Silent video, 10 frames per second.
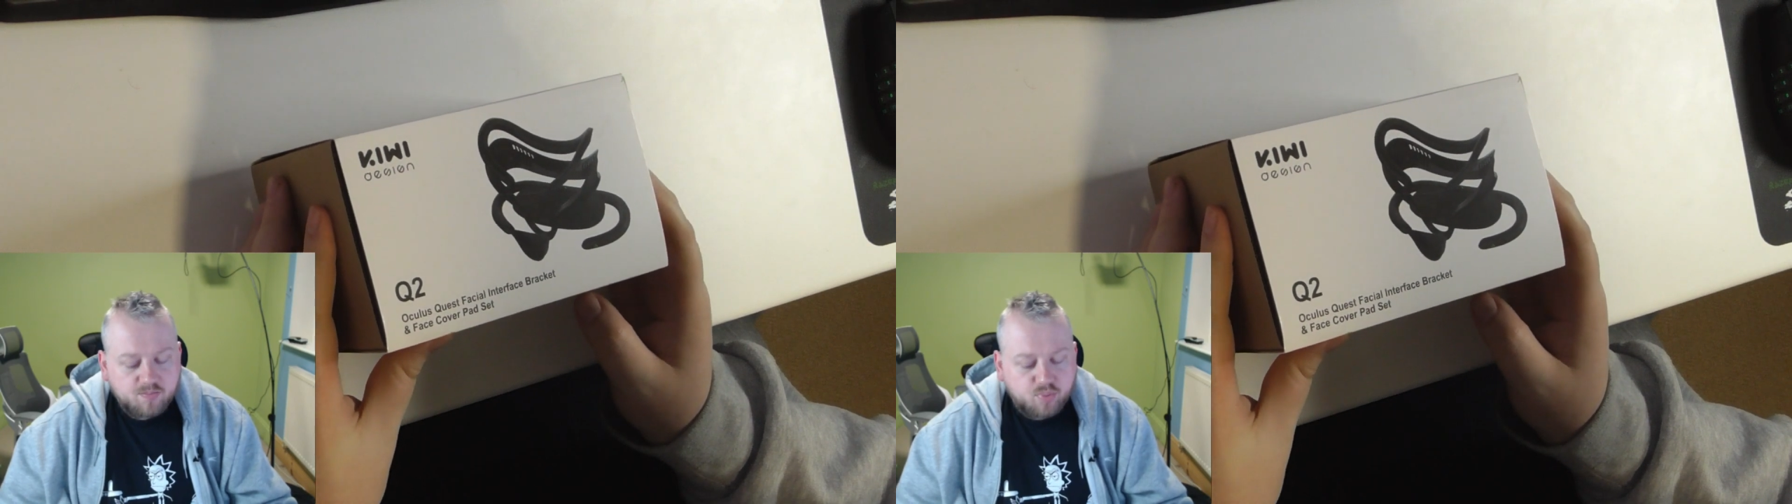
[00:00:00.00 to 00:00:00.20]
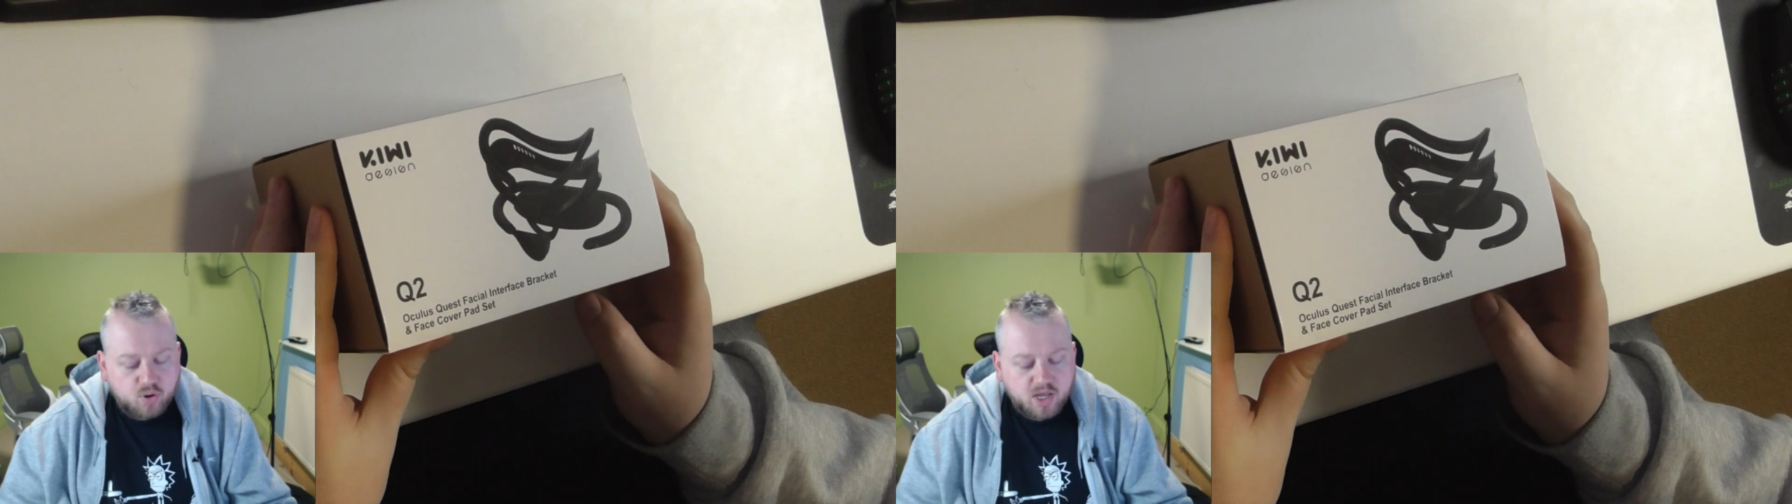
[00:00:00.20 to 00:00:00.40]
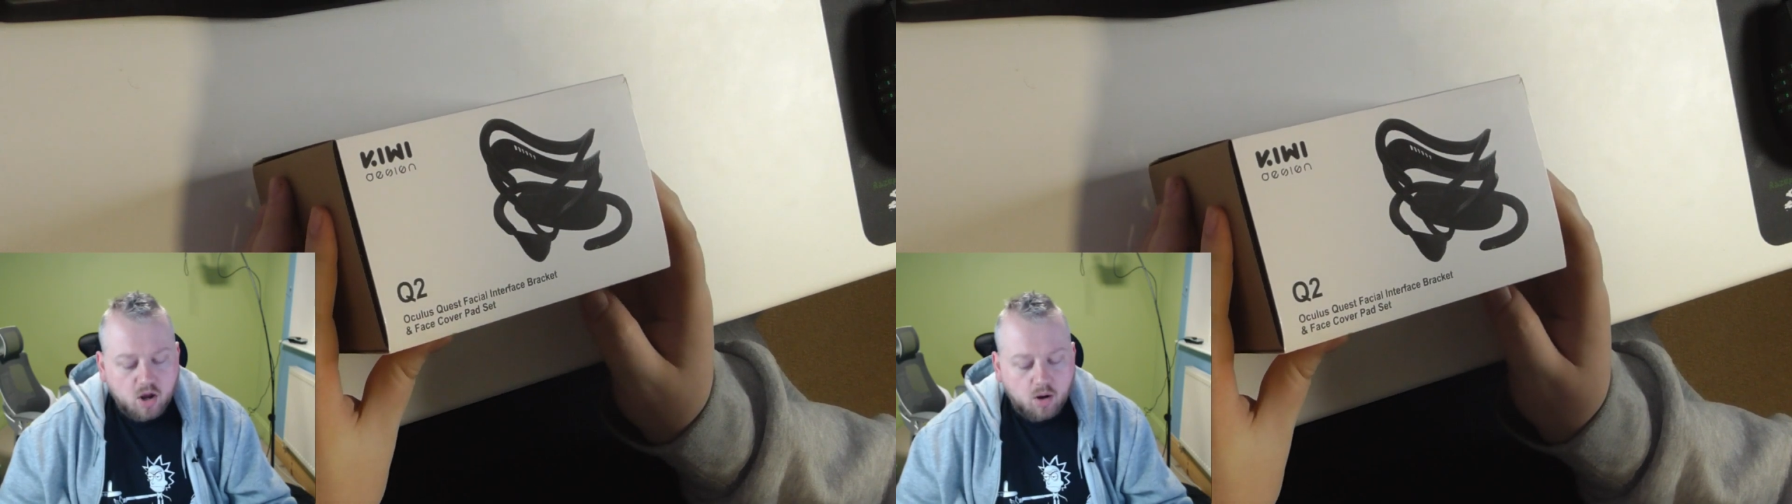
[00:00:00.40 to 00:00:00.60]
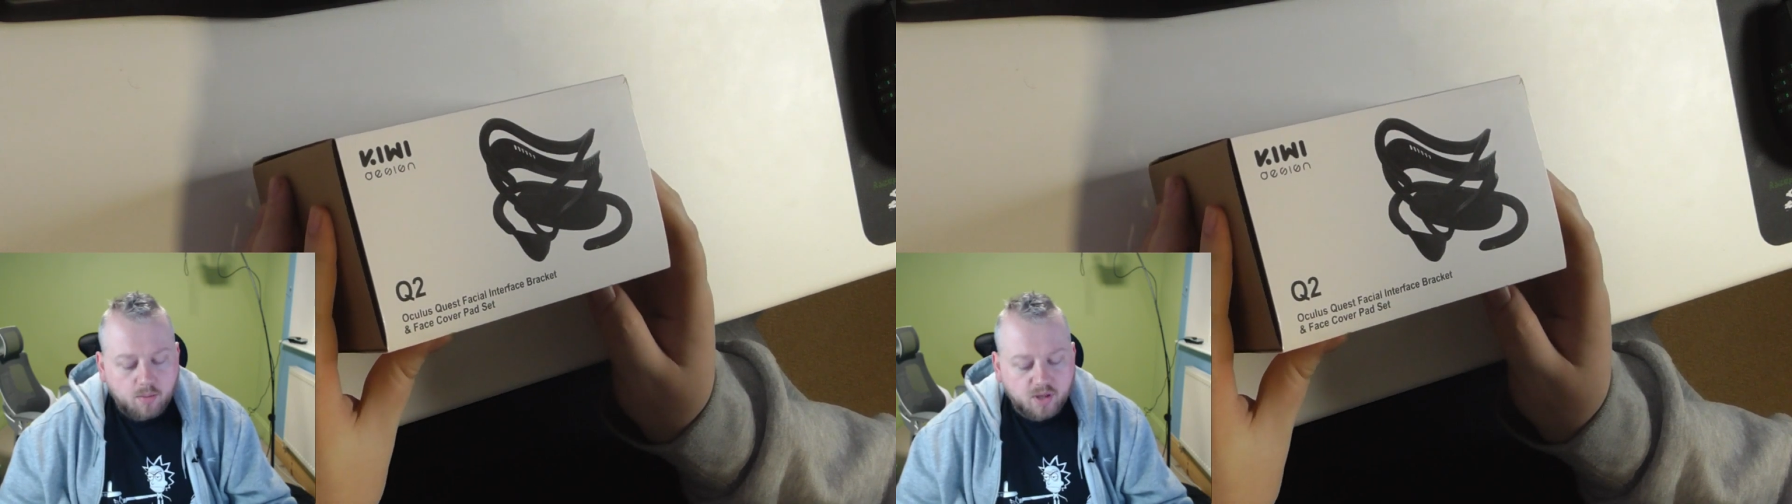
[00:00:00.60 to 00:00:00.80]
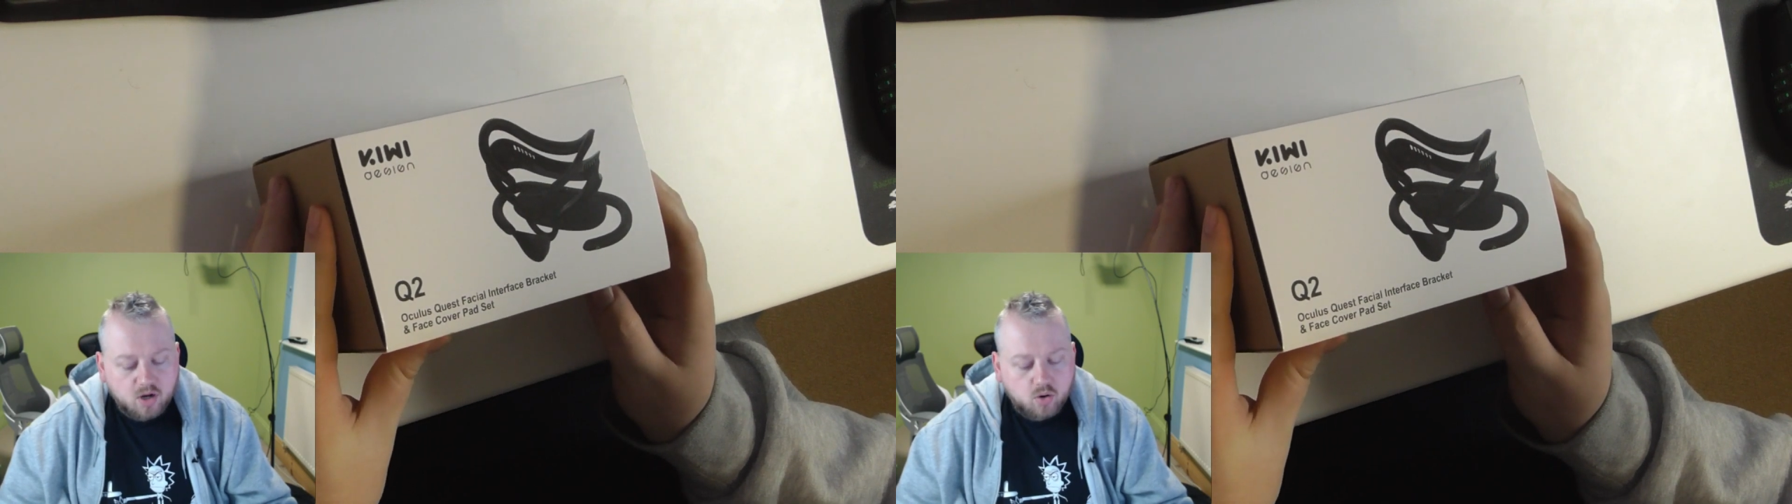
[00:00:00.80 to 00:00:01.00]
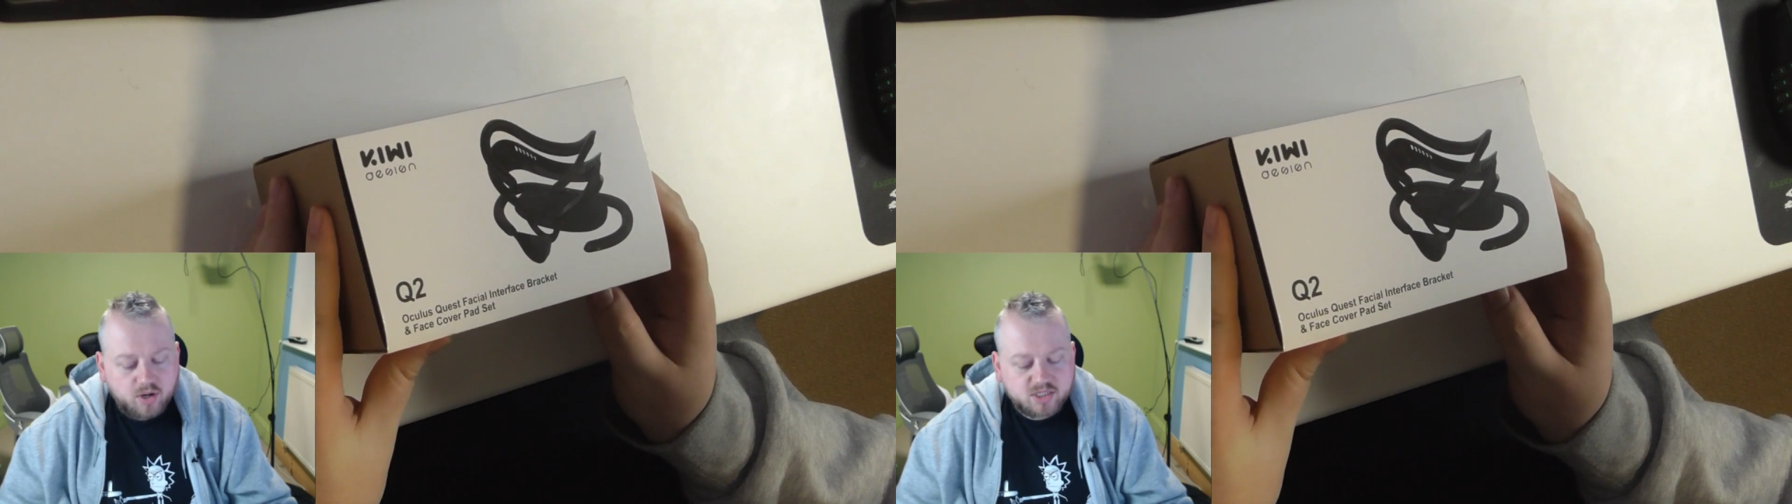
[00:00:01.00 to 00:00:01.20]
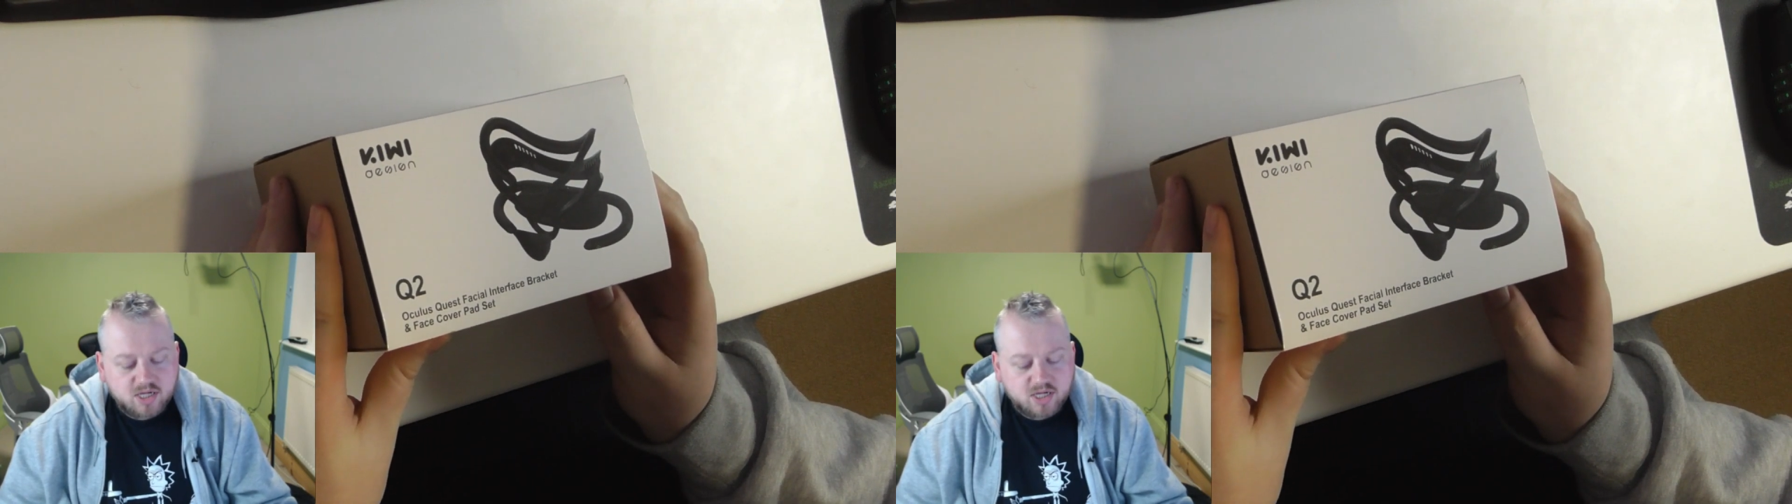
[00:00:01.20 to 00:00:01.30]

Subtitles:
putting it on the Quest,